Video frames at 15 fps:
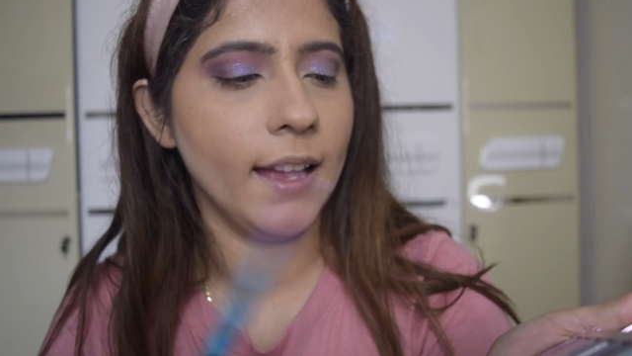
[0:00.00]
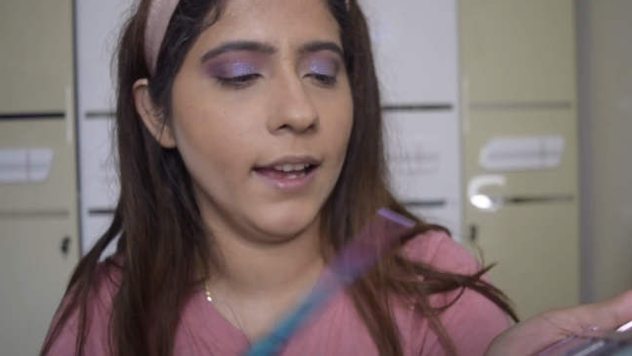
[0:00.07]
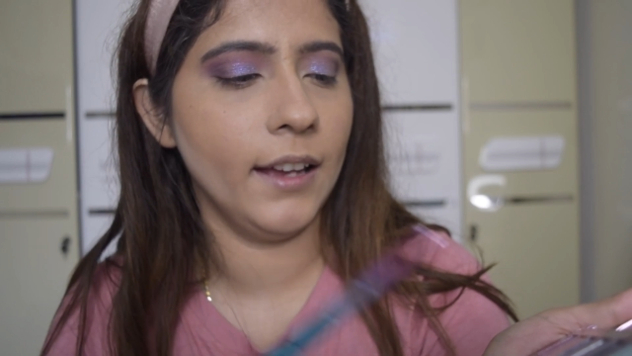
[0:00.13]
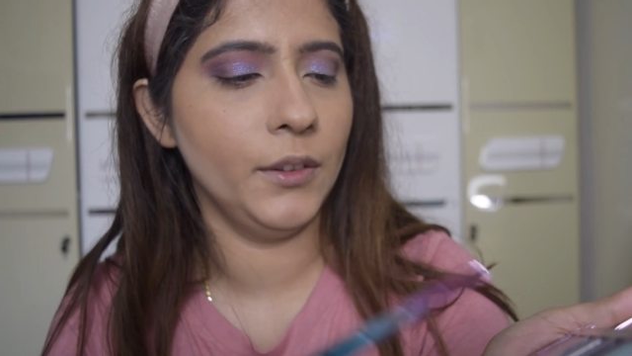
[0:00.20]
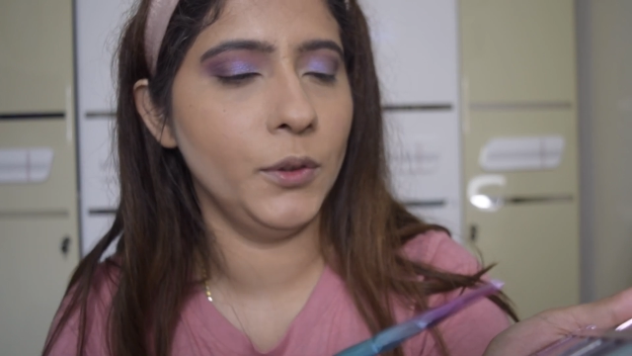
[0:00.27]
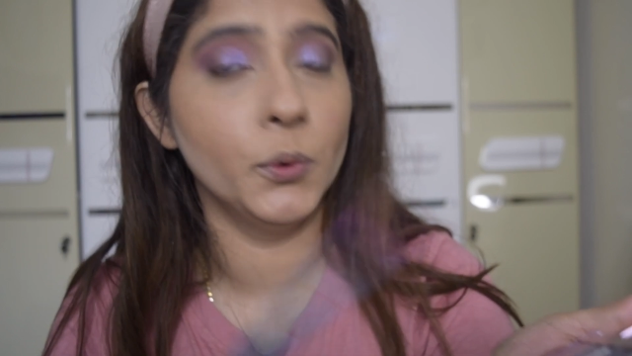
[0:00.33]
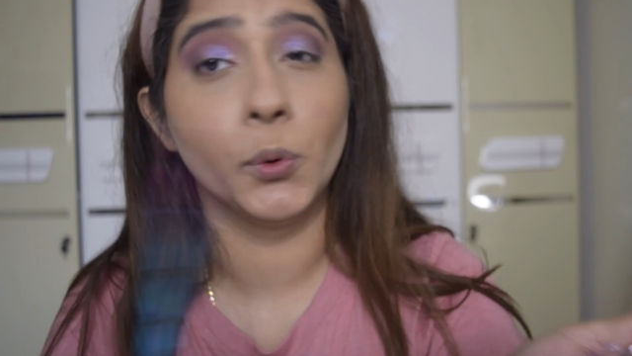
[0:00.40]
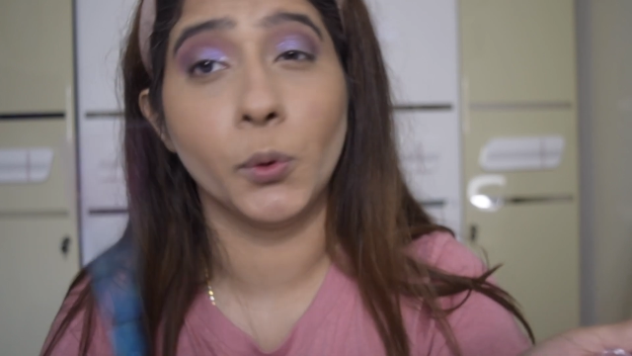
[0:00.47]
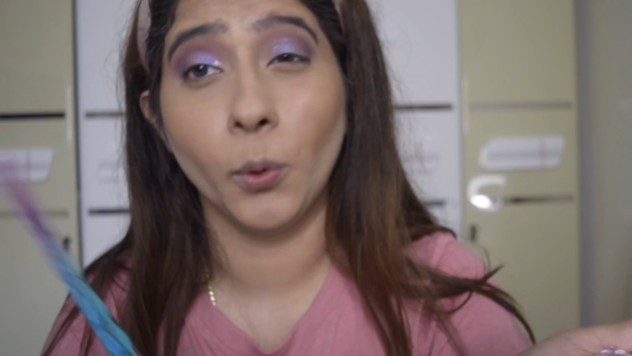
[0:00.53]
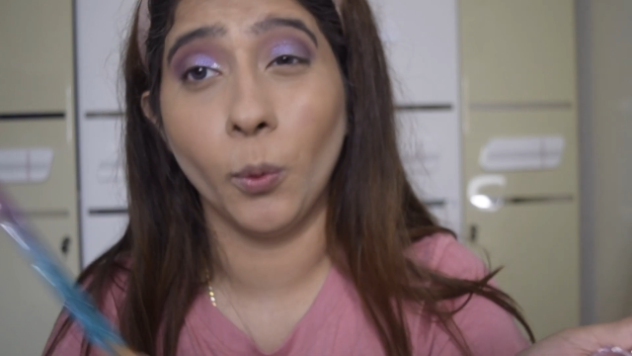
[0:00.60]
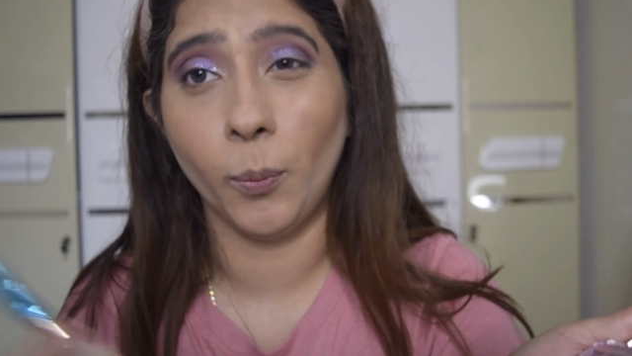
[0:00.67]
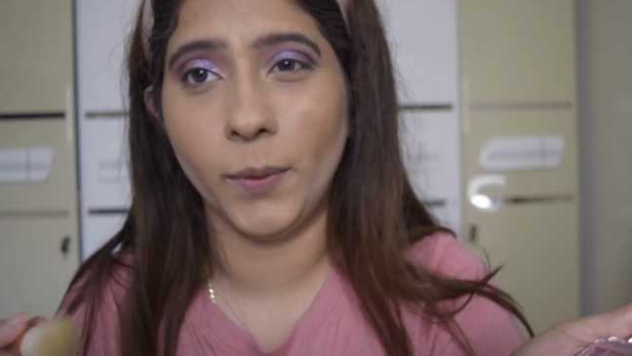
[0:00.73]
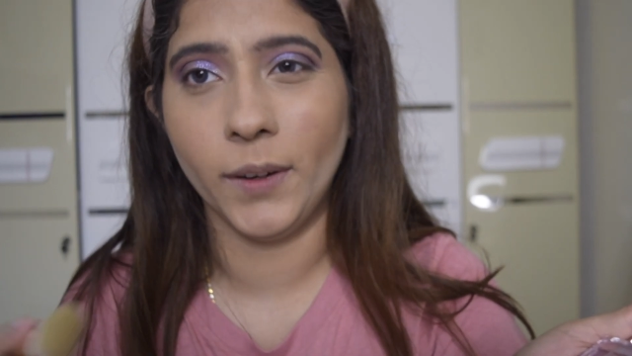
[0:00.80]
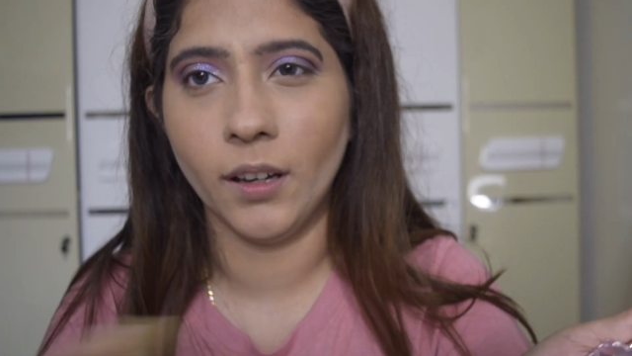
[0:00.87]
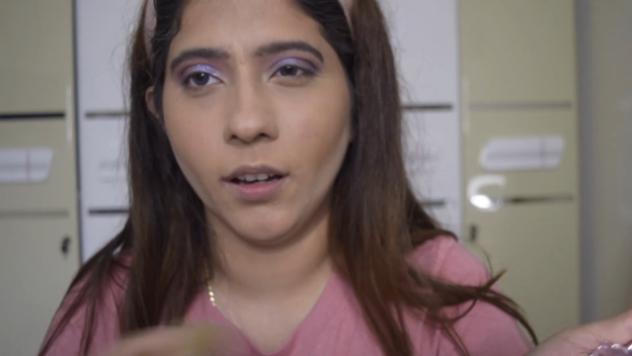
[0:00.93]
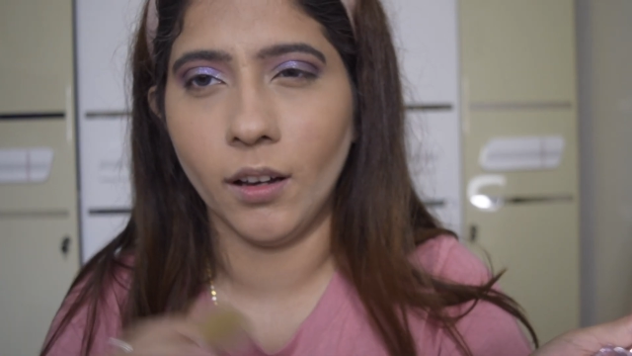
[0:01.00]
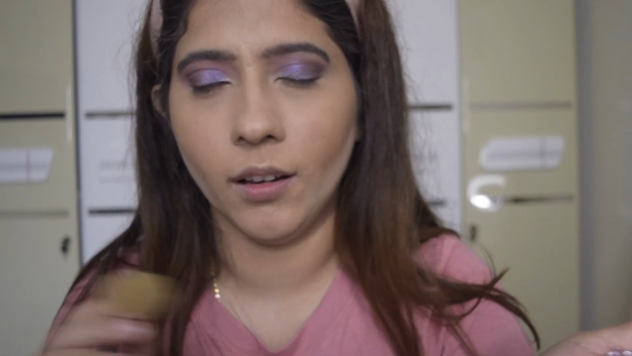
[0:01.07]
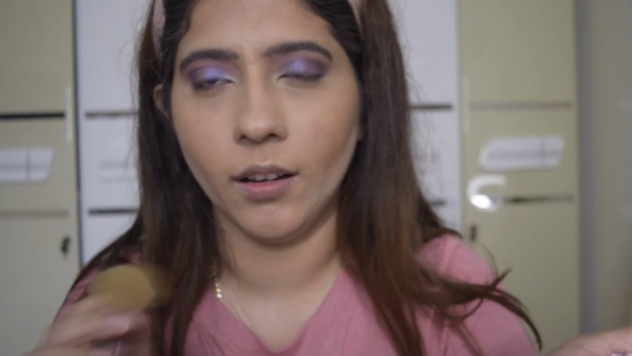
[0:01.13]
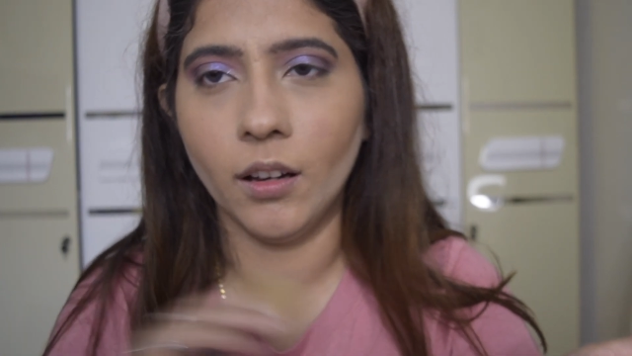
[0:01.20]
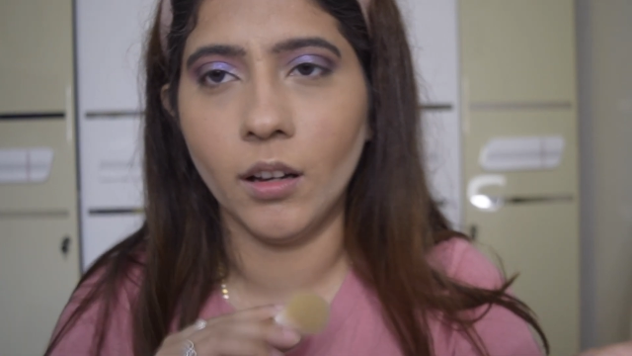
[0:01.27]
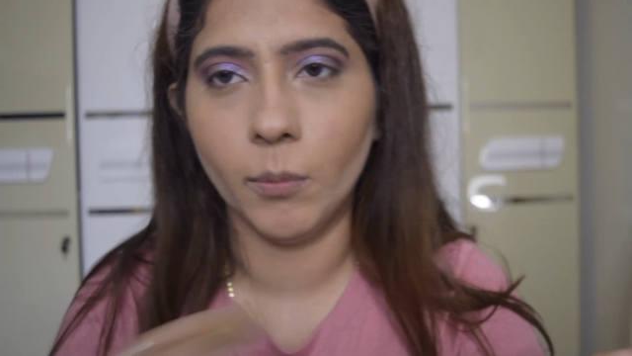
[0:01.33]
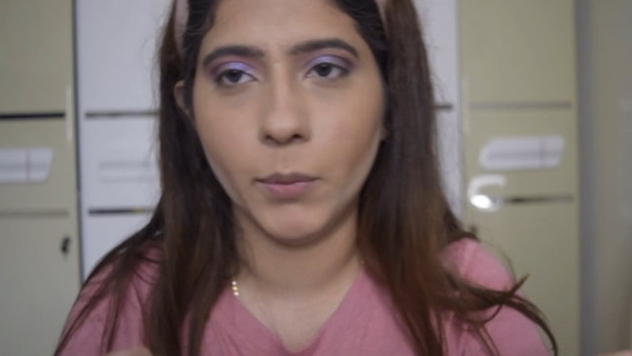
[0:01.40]
and Utopia
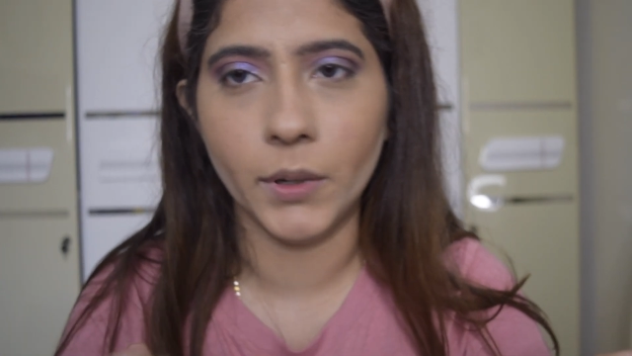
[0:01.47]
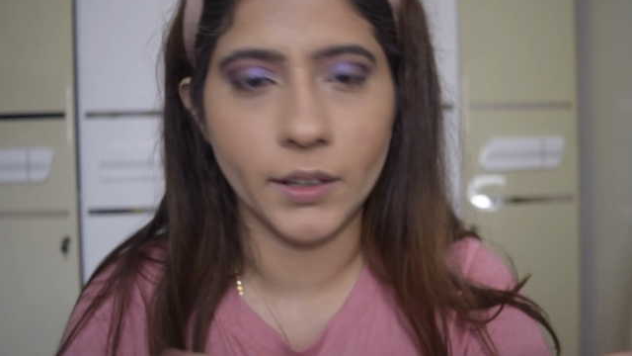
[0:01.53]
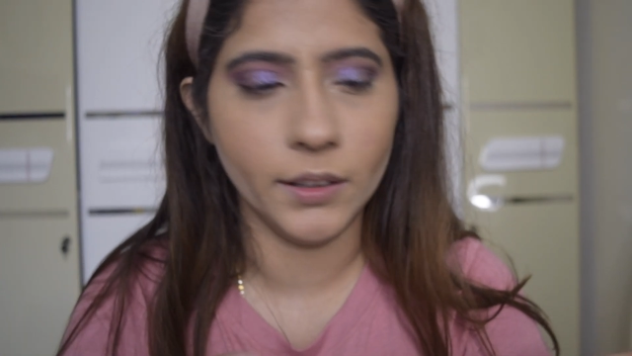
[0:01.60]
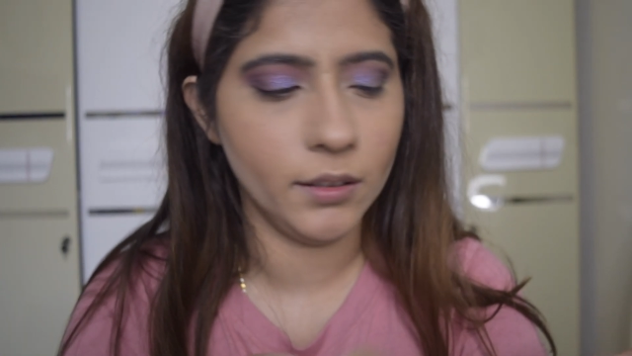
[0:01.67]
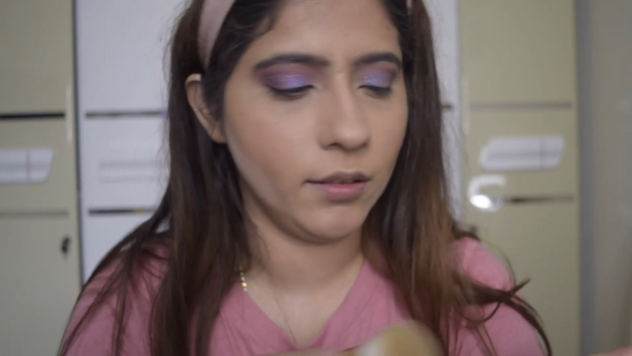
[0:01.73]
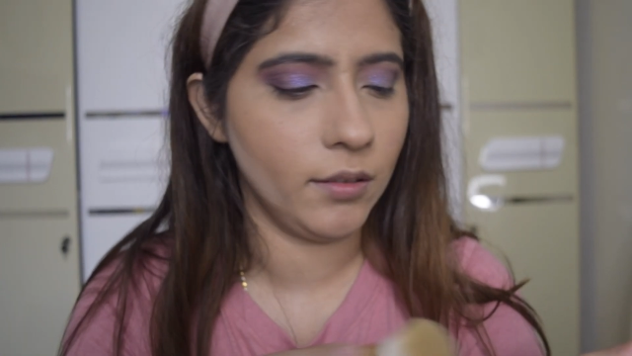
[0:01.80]
a bit.